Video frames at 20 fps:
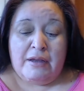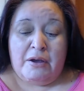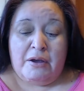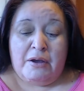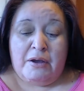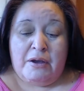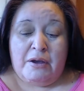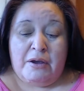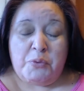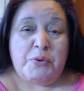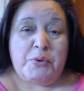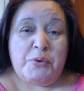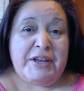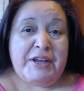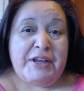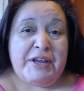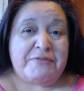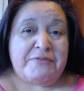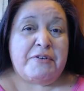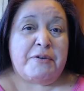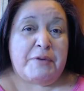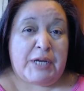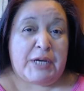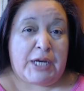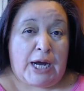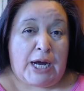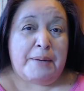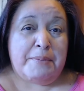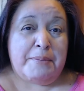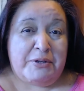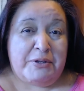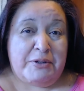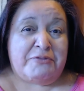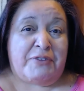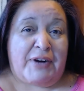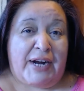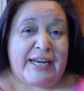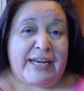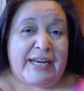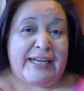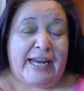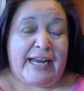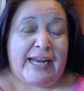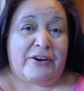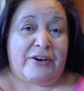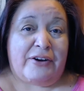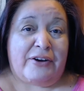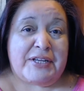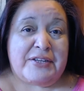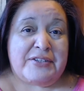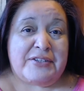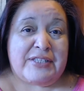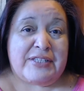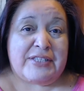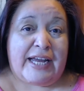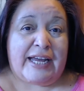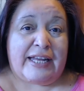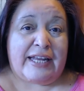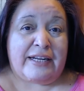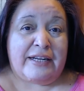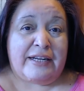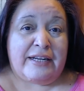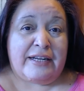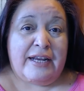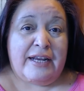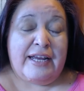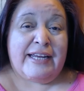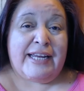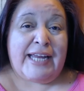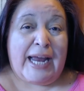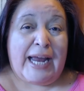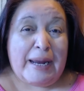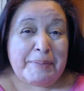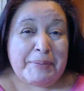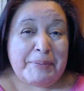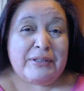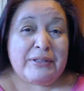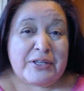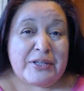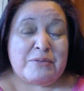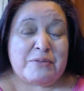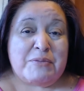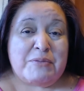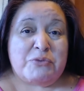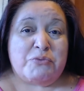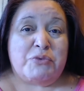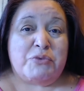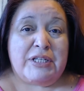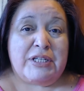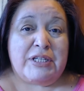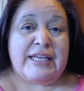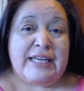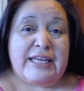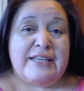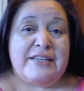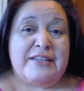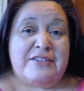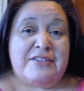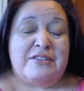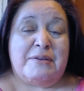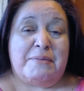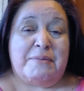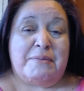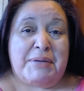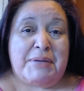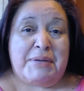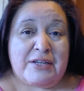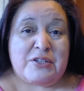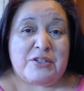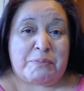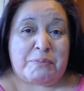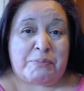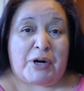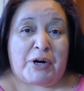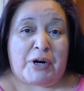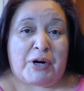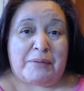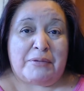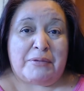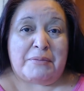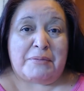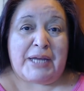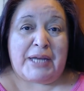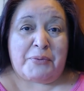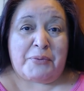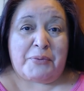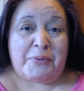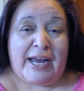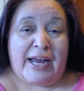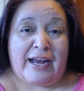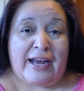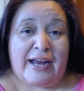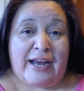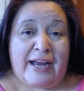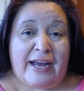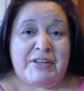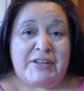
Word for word: What we've come to find out is that capitalism really is the biggest problem that we have.